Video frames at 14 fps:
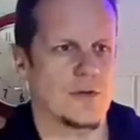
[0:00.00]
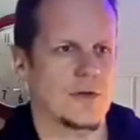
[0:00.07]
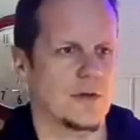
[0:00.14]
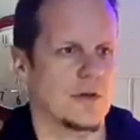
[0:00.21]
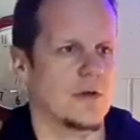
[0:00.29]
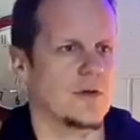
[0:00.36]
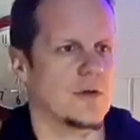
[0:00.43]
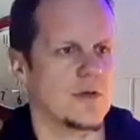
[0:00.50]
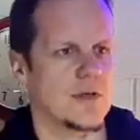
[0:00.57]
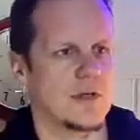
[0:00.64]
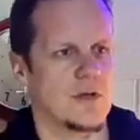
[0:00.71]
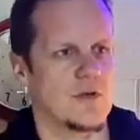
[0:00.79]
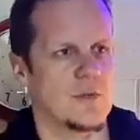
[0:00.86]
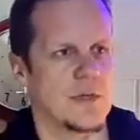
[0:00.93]
world. Lucas
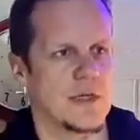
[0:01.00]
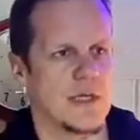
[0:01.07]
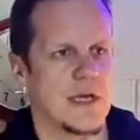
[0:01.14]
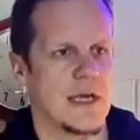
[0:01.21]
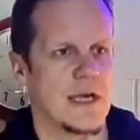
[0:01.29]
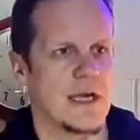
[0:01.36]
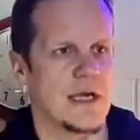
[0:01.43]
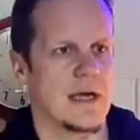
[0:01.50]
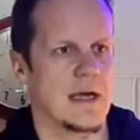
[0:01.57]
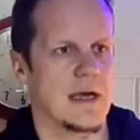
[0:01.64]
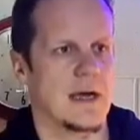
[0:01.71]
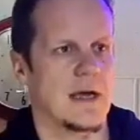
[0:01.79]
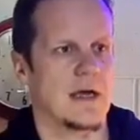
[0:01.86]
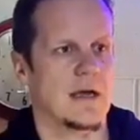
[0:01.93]
Lawman's
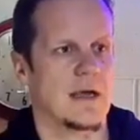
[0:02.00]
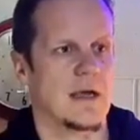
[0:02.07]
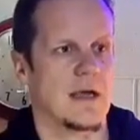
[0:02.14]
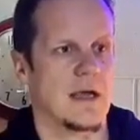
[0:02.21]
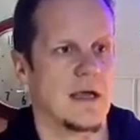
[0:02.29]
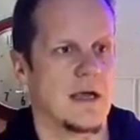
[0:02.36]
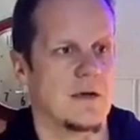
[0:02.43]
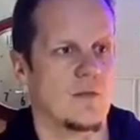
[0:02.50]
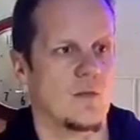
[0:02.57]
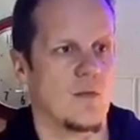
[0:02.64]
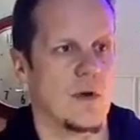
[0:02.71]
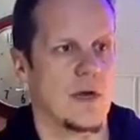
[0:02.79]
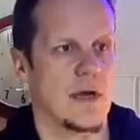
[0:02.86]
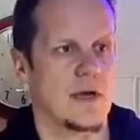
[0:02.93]
here,
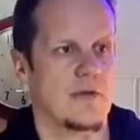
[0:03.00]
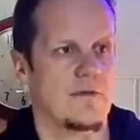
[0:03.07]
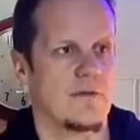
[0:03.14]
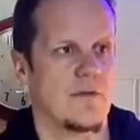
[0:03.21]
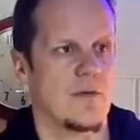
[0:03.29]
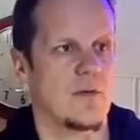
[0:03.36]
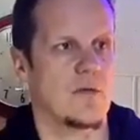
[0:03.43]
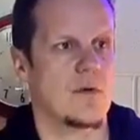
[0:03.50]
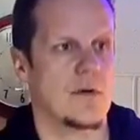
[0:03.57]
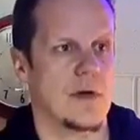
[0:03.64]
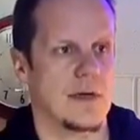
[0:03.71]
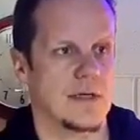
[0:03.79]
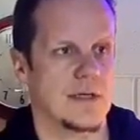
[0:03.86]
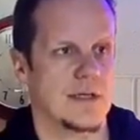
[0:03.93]
Kiwi
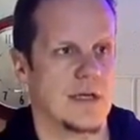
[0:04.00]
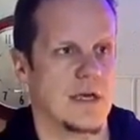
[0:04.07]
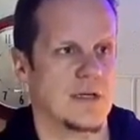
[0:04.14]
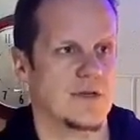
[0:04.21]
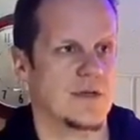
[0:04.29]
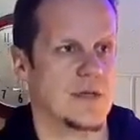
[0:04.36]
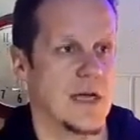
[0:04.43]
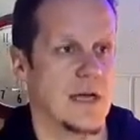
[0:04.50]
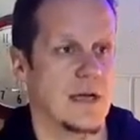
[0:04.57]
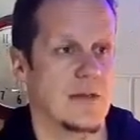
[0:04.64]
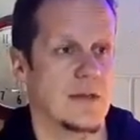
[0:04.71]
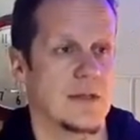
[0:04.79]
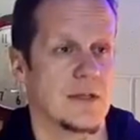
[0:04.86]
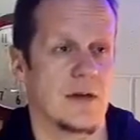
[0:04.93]
voice. Thanks for
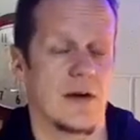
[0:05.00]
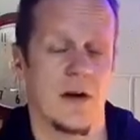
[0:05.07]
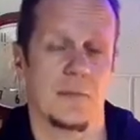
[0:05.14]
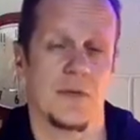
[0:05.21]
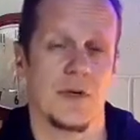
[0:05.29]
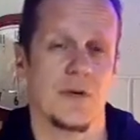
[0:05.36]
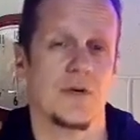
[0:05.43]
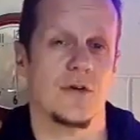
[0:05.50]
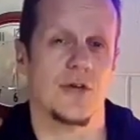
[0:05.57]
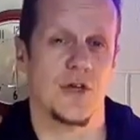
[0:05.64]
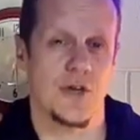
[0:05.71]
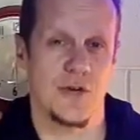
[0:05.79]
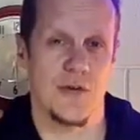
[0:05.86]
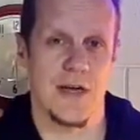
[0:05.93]
taking the time to
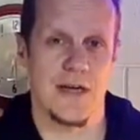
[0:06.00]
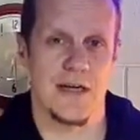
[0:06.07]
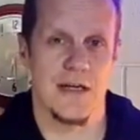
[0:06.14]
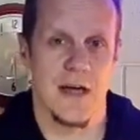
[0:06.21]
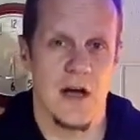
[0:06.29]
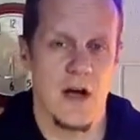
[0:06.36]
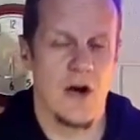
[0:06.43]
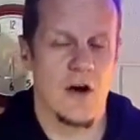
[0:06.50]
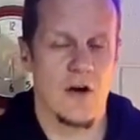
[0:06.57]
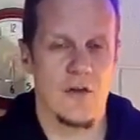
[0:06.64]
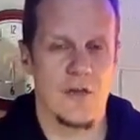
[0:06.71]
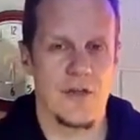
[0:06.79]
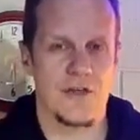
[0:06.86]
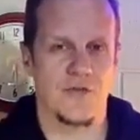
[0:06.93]
tune in
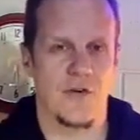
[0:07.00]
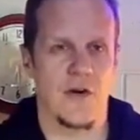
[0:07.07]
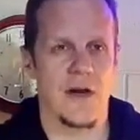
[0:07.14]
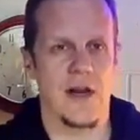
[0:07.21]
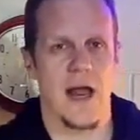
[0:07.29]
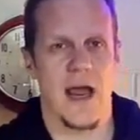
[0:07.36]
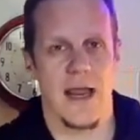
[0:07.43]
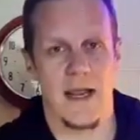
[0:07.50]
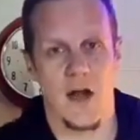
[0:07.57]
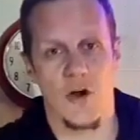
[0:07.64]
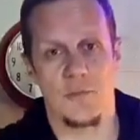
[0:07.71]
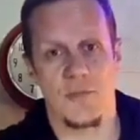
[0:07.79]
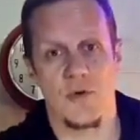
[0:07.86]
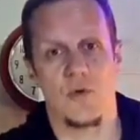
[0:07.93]
on this Friday.
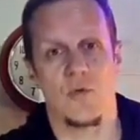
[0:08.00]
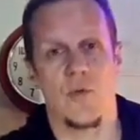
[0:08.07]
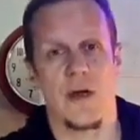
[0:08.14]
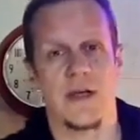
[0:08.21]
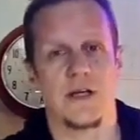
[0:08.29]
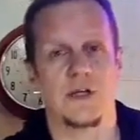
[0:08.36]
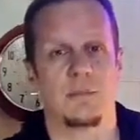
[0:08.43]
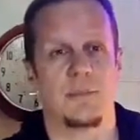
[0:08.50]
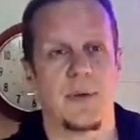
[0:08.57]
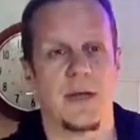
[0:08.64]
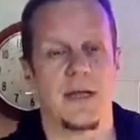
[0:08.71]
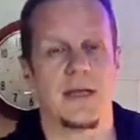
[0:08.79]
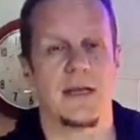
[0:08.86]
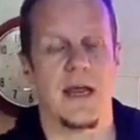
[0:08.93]
Hope your week's
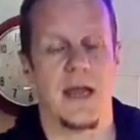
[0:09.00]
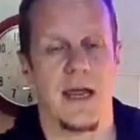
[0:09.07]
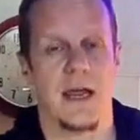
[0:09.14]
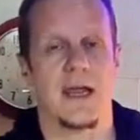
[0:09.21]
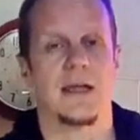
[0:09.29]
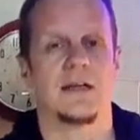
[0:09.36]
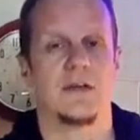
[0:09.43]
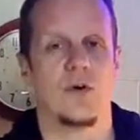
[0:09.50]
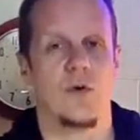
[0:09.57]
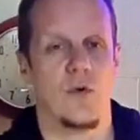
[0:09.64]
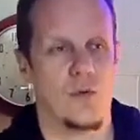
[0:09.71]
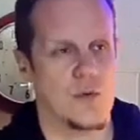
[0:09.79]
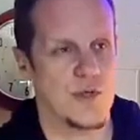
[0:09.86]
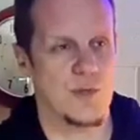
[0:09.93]
been an
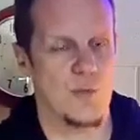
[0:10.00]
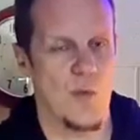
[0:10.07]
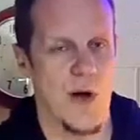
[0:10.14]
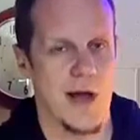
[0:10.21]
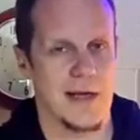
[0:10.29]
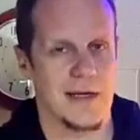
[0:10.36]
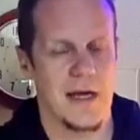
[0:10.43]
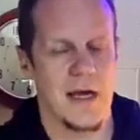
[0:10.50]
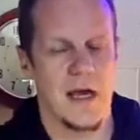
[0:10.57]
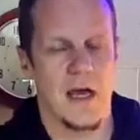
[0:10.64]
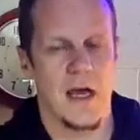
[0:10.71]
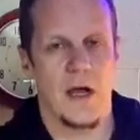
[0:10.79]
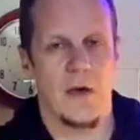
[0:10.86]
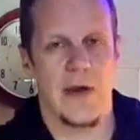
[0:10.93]
awesome one.
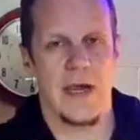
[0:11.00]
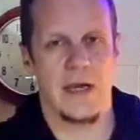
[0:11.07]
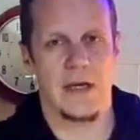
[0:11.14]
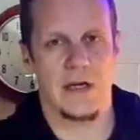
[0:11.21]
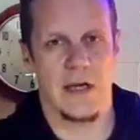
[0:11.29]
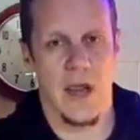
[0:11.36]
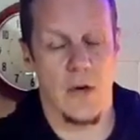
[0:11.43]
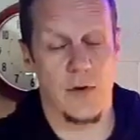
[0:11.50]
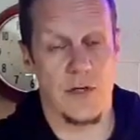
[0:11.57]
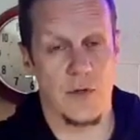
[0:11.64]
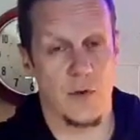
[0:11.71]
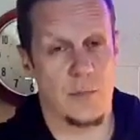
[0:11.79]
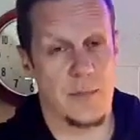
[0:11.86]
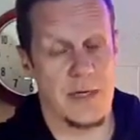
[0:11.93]
We're here to go
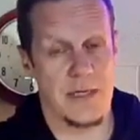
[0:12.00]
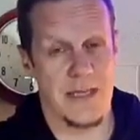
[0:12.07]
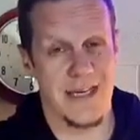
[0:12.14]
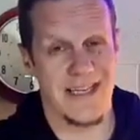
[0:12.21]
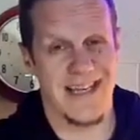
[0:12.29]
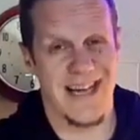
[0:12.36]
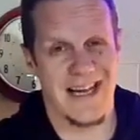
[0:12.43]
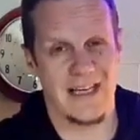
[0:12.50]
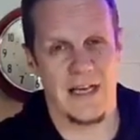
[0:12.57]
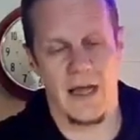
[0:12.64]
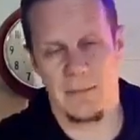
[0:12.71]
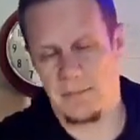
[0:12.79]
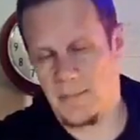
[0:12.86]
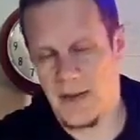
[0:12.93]
into a bit of detail
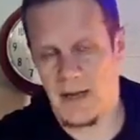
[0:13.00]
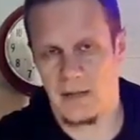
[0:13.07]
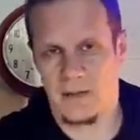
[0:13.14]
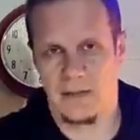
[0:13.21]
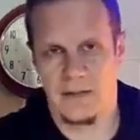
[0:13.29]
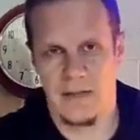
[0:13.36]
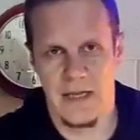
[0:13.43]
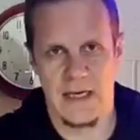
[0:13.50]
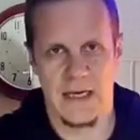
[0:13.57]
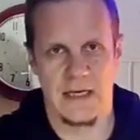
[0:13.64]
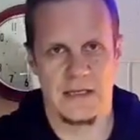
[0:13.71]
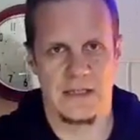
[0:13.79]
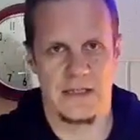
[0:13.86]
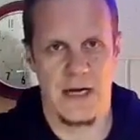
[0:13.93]
about the
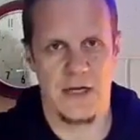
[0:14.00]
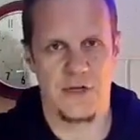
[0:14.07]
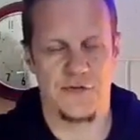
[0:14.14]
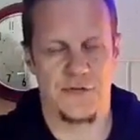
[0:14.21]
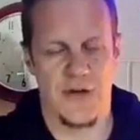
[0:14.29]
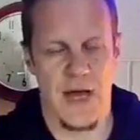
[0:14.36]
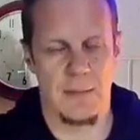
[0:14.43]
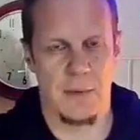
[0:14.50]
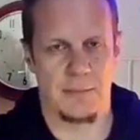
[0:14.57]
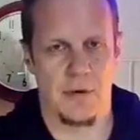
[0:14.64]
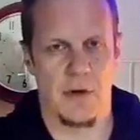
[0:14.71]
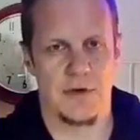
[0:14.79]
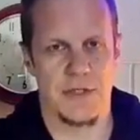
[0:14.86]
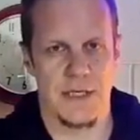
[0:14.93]
Dutch farmer
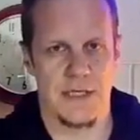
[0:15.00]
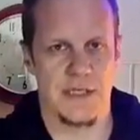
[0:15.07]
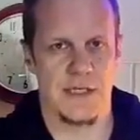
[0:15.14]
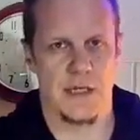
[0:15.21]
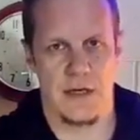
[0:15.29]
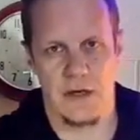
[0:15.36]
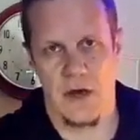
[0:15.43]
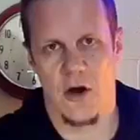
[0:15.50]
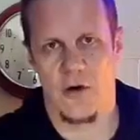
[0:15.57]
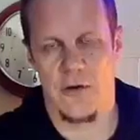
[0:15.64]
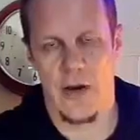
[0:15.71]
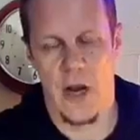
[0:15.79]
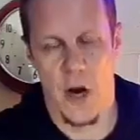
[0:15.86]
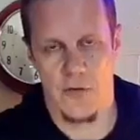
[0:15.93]
protests that are
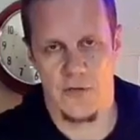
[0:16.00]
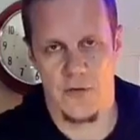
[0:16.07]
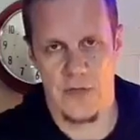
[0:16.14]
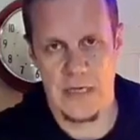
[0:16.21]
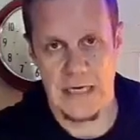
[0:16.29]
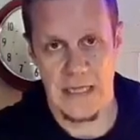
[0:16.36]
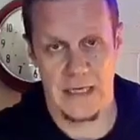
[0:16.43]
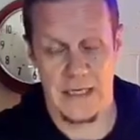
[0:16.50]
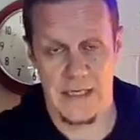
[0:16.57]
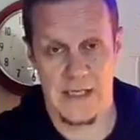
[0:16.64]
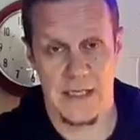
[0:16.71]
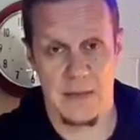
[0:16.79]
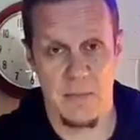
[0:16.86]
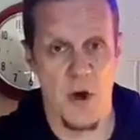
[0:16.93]
occurring over in the
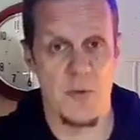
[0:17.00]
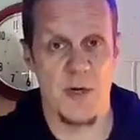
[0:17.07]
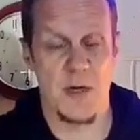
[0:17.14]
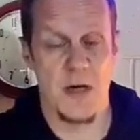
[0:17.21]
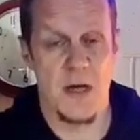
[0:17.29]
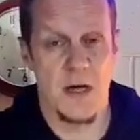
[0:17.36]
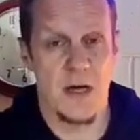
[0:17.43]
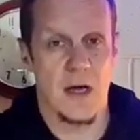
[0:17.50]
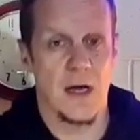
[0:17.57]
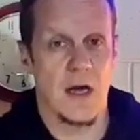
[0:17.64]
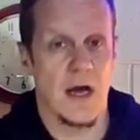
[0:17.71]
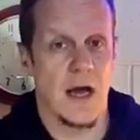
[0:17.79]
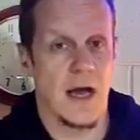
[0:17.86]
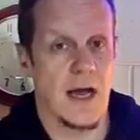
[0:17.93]
Netherlands at the moment.
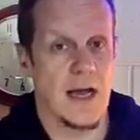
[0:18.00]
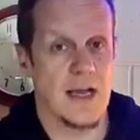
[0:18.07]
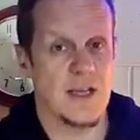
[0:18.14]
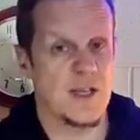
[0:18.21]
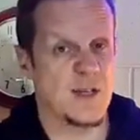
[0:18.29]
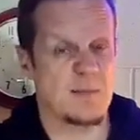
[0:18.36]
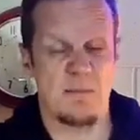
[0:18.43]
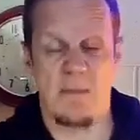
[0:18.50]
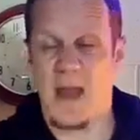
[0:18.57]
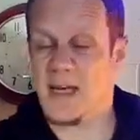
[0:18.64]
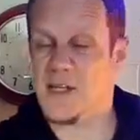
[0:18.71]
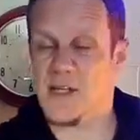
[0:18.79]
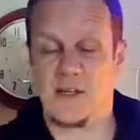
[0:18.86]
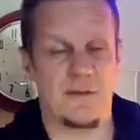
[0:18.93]
It's
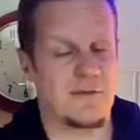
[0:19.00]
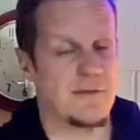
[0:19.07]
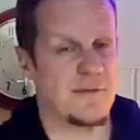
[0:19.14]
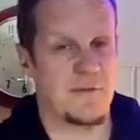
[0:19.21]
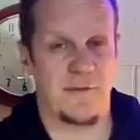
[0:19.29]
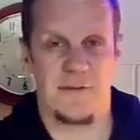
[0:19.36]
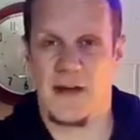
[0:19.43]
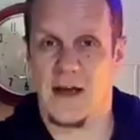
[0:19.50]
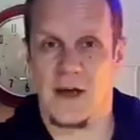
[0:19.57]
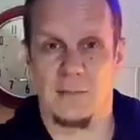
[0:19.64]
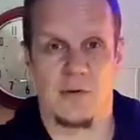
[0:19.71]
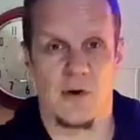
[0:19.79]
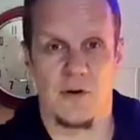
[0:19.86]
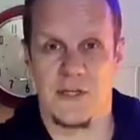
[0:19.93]
massive
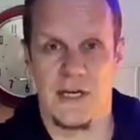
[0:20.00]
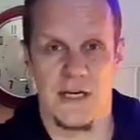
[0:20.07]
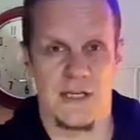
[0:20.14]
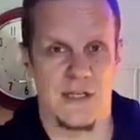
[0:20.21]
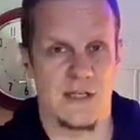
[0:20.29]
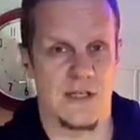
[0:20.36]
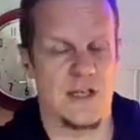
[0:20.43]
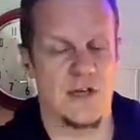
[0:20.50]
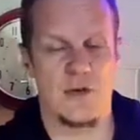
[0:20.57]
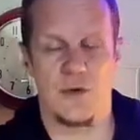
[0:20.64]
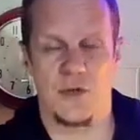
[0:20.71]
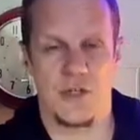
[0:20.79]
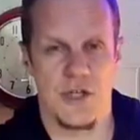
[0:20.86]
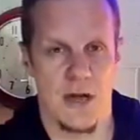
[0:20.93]
protests,
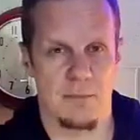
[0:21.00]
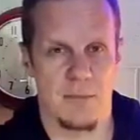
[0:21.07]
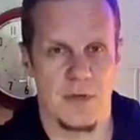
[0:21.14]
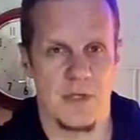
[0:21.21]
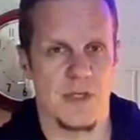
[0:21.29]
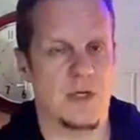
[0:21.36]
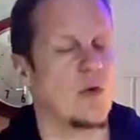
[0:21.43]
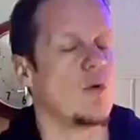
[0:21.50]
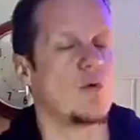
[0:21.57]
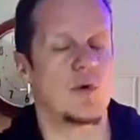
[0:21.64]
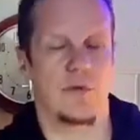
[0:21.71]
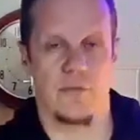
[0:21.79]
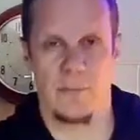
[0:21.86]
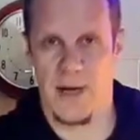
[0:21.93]
huge numbers in all
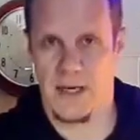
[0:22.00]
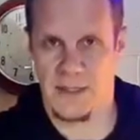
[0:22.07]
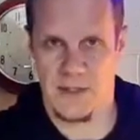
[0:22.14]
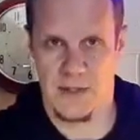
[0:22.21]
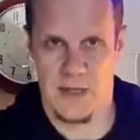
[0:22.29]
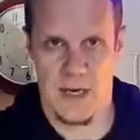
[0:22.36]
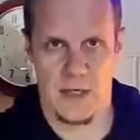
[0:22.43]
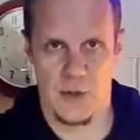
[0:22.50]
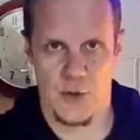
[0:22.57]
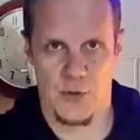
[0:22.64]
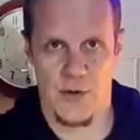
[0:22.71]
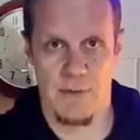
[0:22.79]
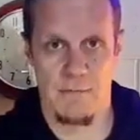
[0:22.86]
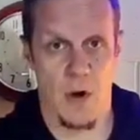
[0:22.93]
different parts of the
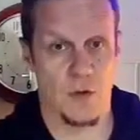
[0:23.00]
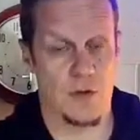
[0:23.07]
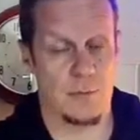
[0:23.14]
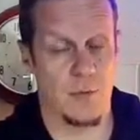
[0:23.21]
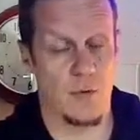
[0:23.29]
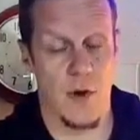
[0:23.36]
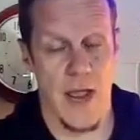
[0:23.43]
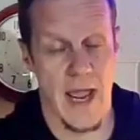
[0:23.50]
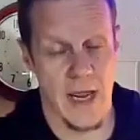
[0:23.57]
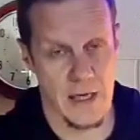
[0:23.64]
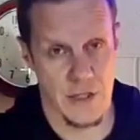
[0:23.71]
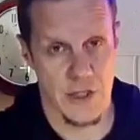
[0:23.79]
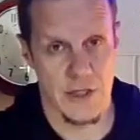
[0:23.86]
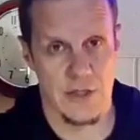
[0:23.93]
country, multiple
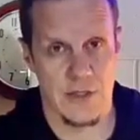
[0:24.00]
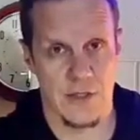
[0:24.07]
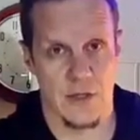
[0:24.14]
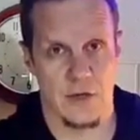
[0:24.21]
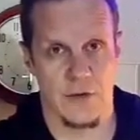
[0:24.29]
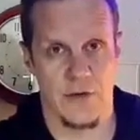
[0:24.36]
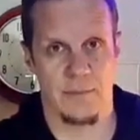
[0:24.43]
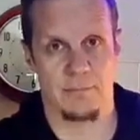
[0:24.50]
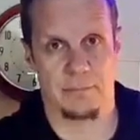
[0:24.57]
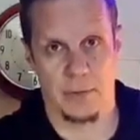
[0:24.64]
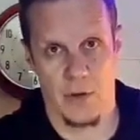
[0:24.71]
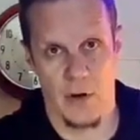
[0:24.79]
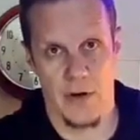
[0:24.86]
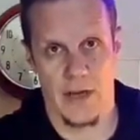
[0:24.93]
actions, including
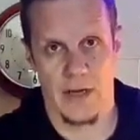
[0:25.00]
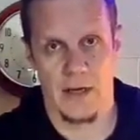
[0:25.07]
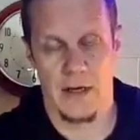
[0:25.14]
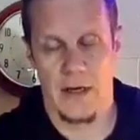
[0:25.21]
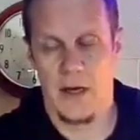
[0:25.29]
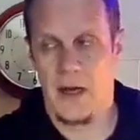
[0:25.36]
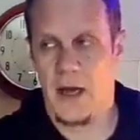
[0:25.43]
blocking